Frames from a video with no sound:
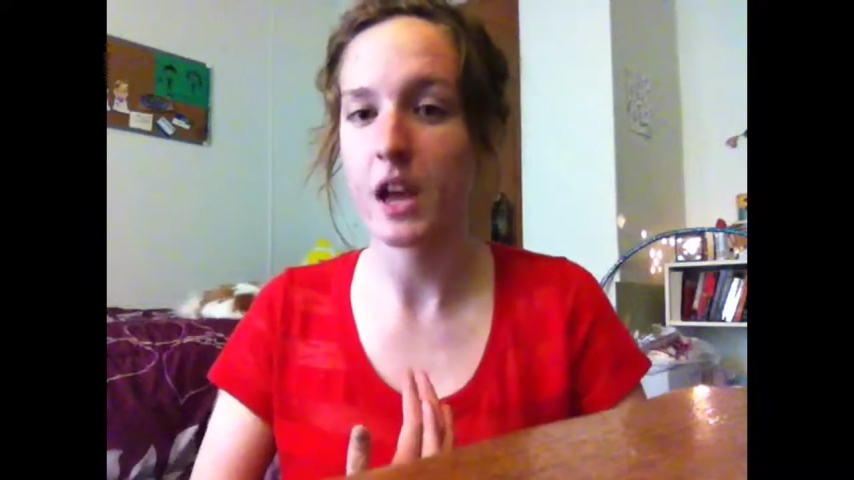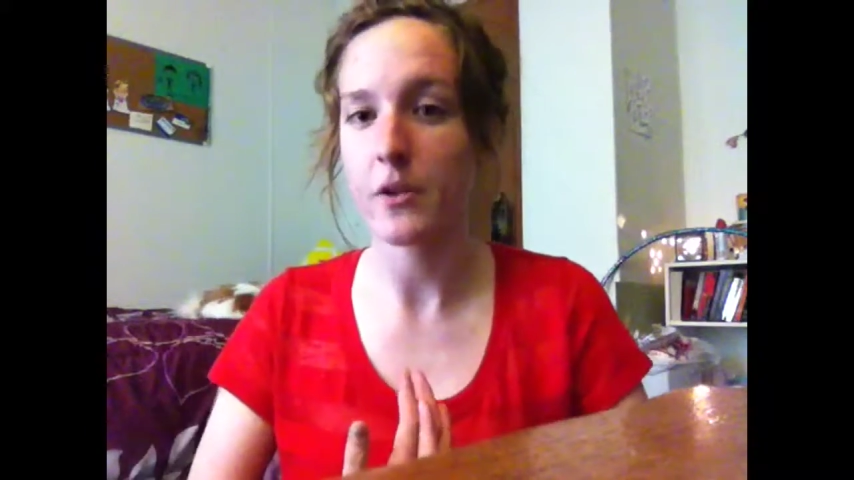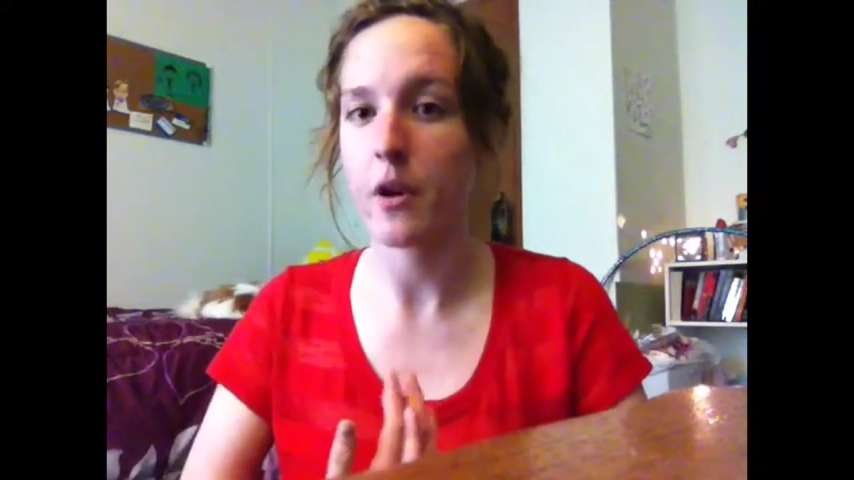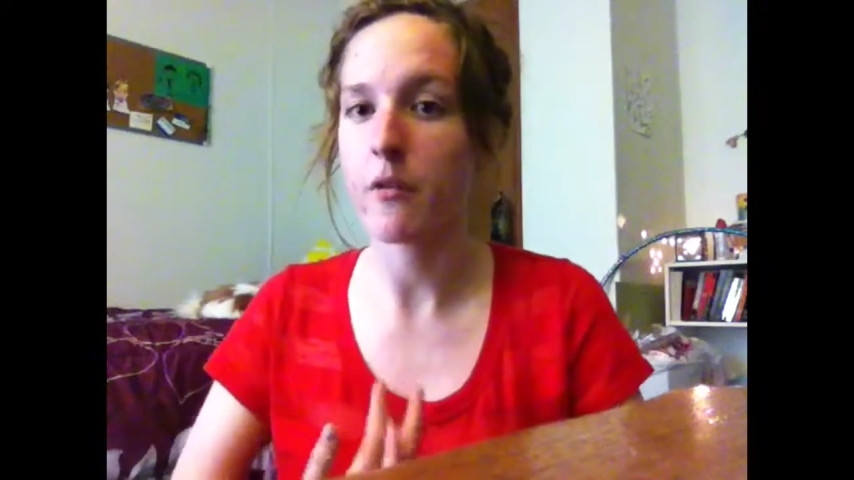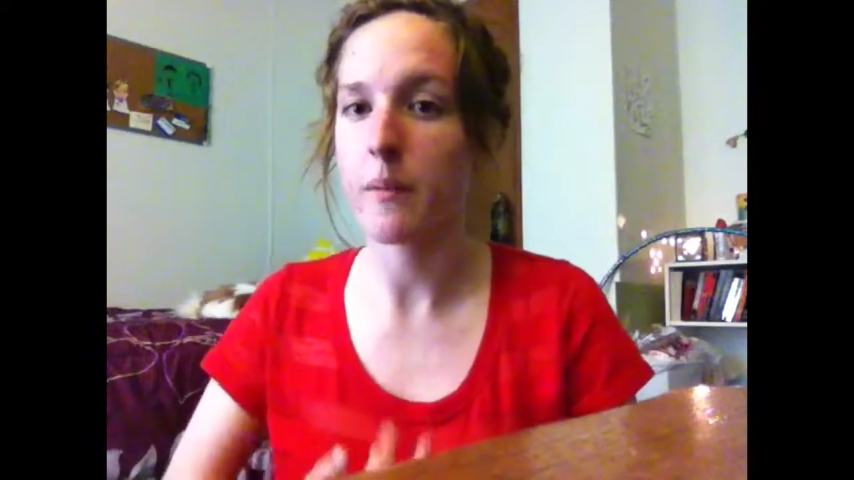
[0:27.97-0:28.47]

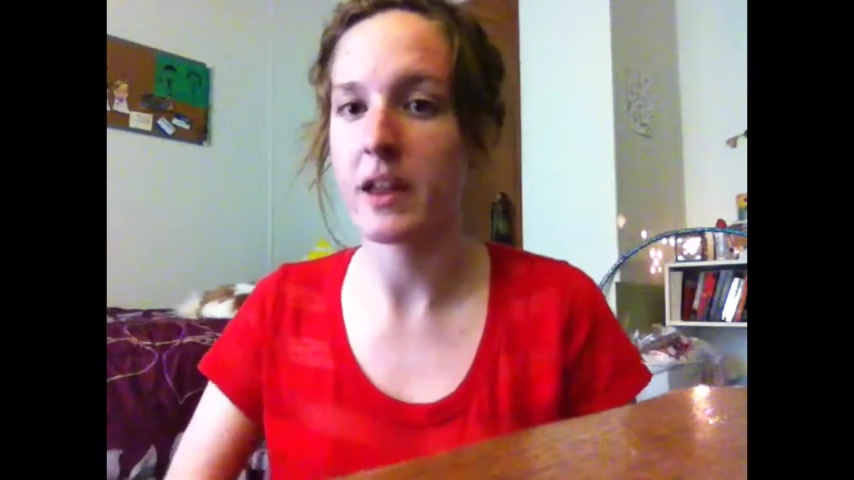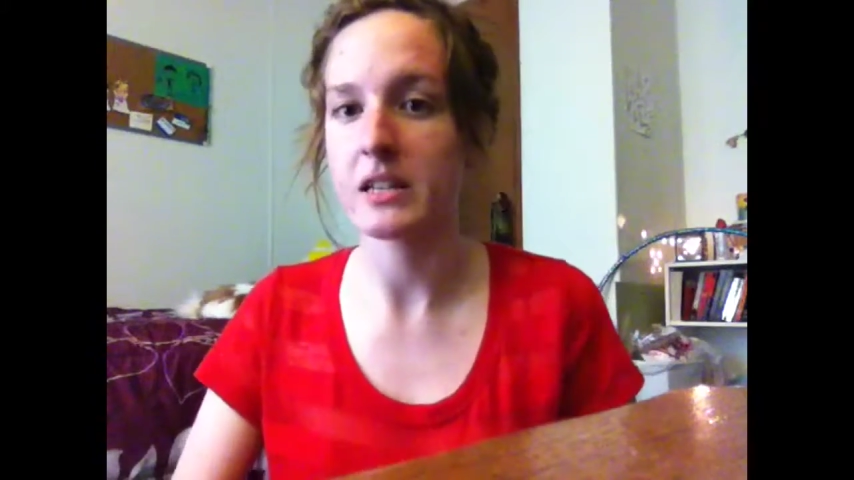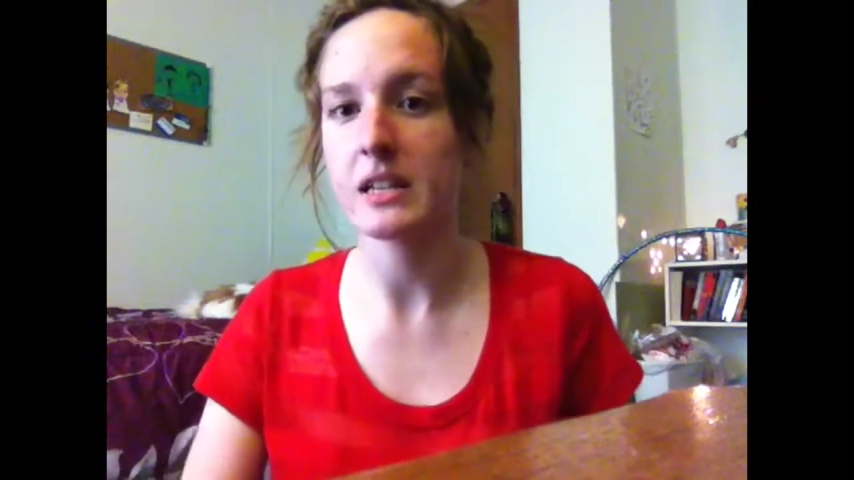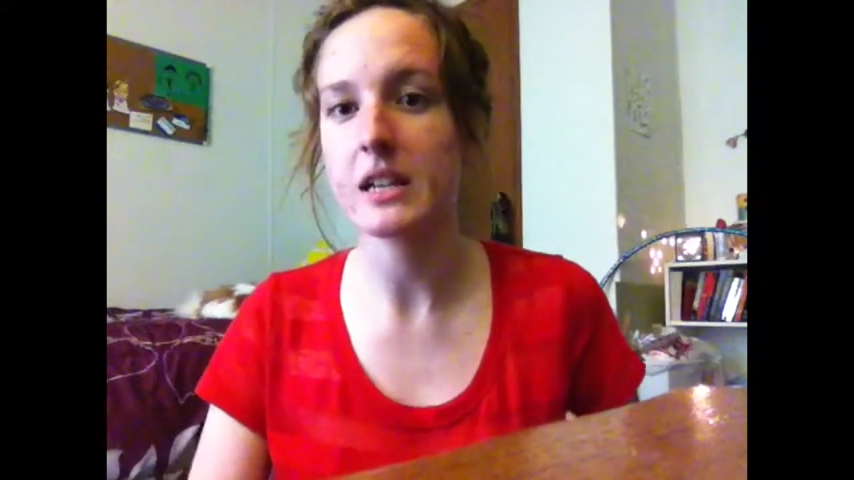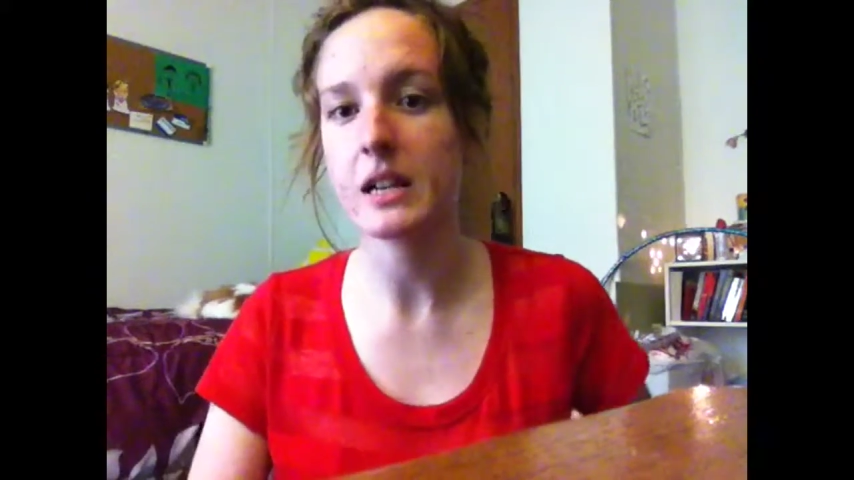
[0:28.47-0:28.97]

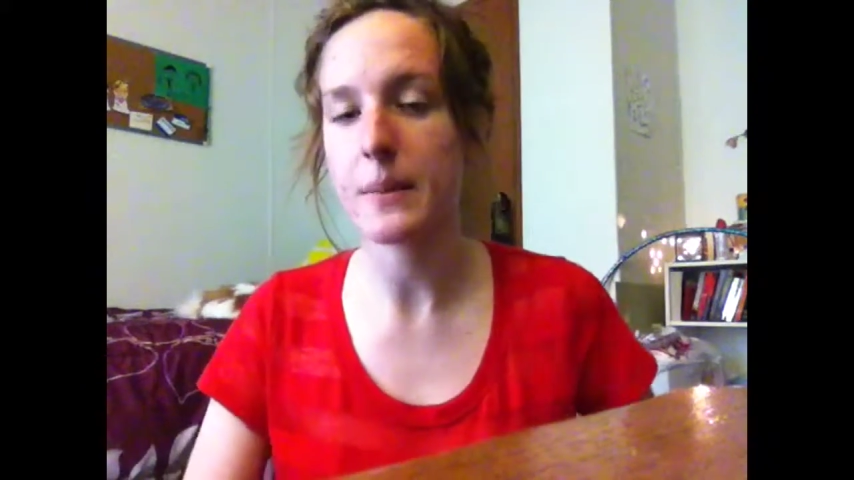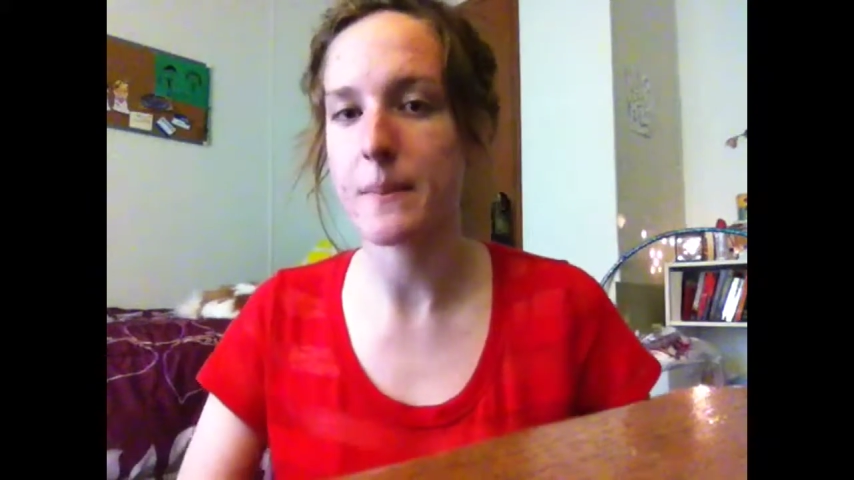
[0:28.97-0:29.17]
heteroromantic,